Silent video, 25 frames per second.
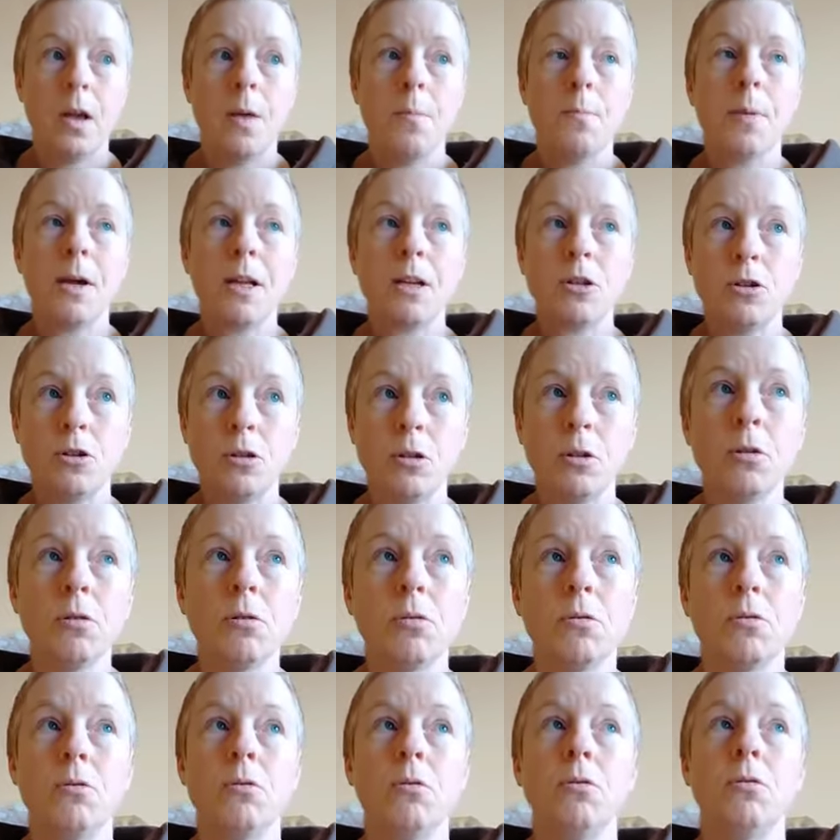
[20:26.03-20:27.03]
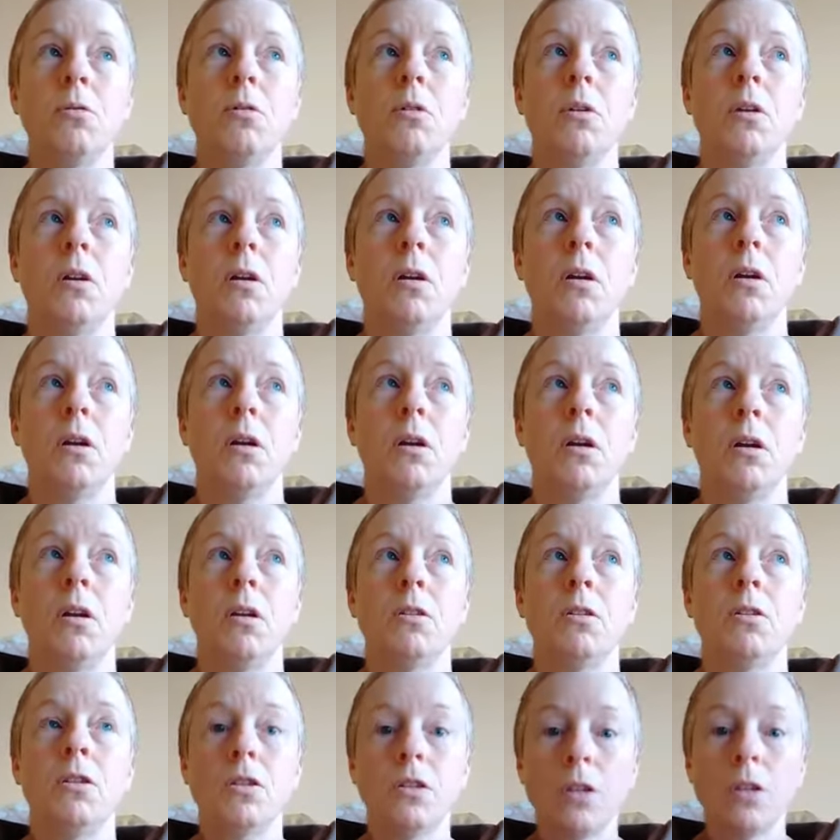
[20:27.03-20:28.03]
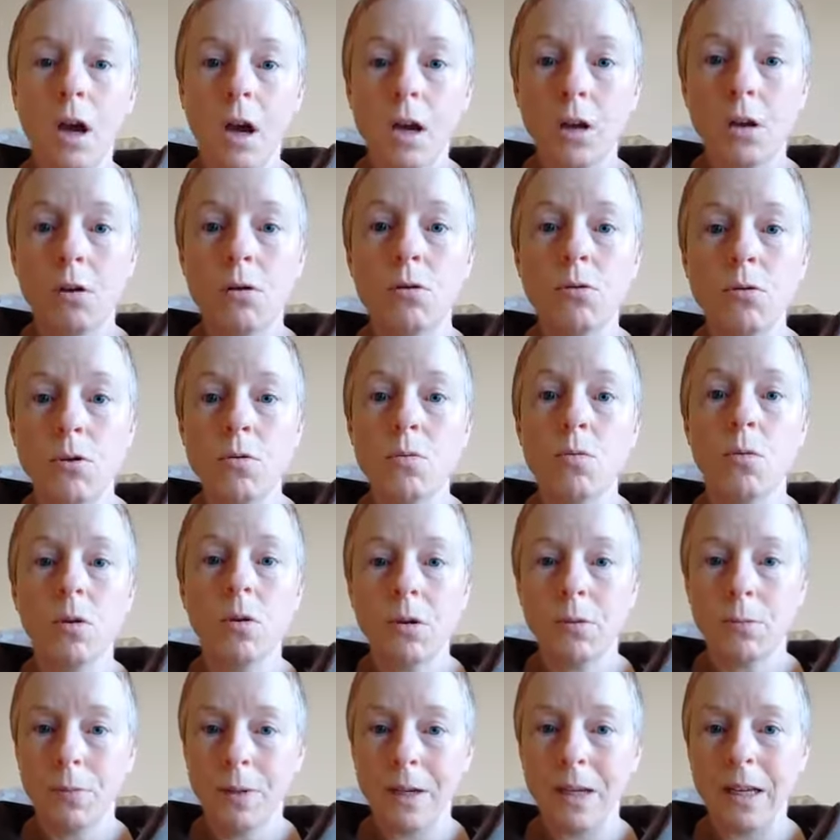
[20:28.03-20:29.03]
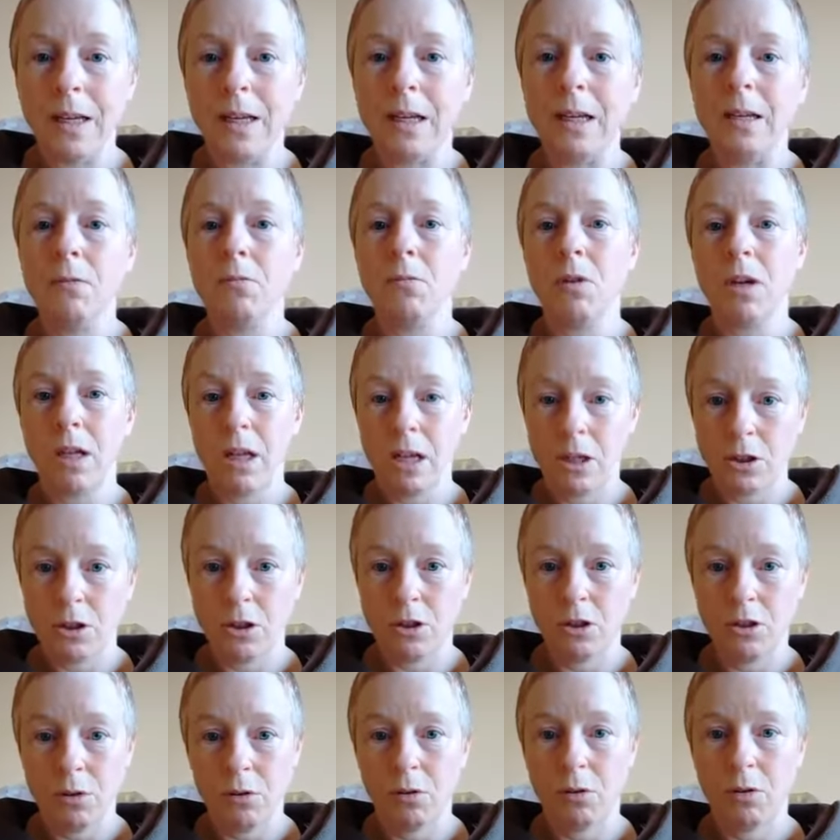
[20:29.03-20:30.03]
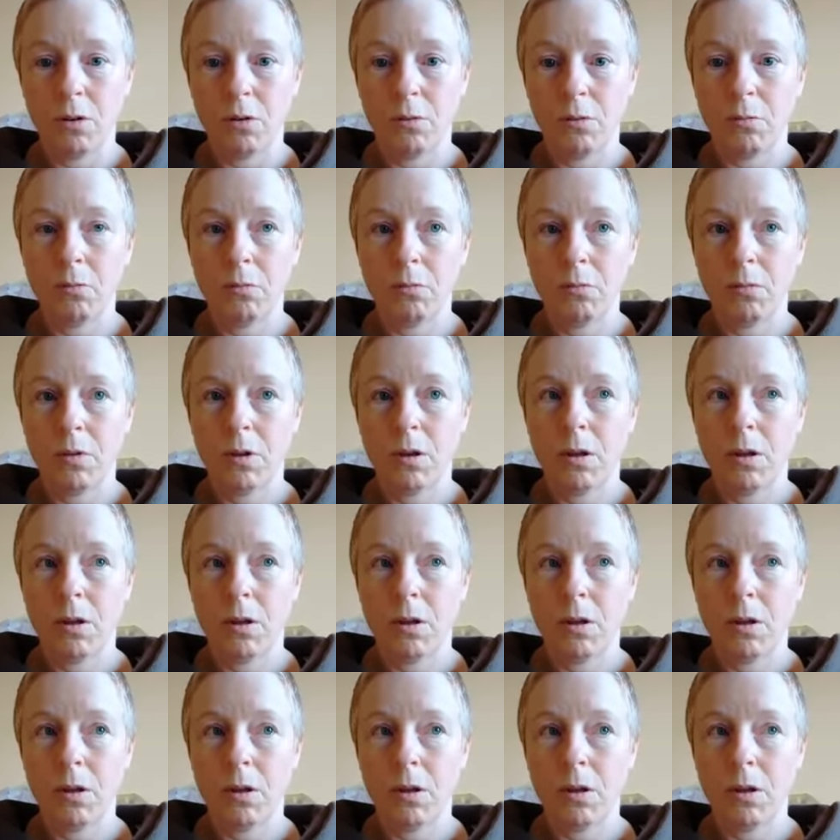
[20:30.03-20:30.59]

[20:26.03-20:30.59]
But do decide who you want to be in relation to them.